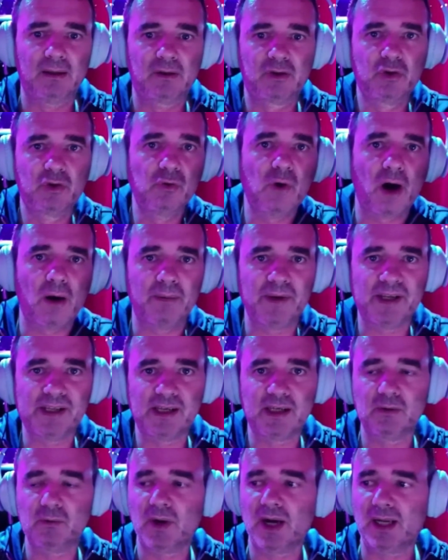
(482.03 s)
two
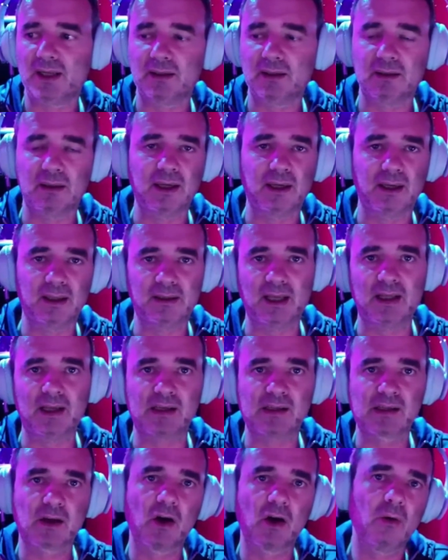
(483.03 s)
hobbies in one, a
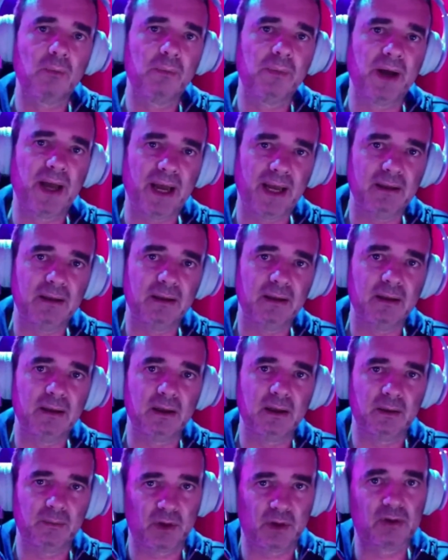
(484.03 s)
telescope and
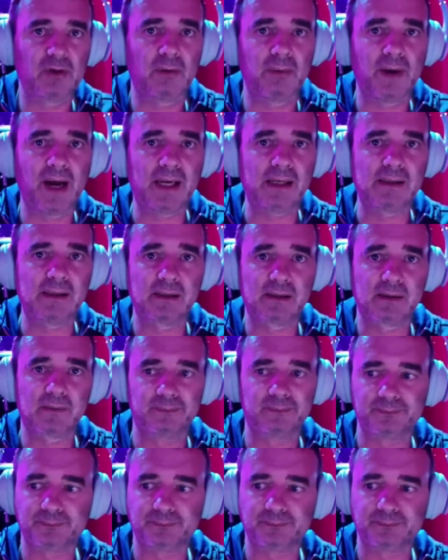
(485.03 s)
uh, motorbikes.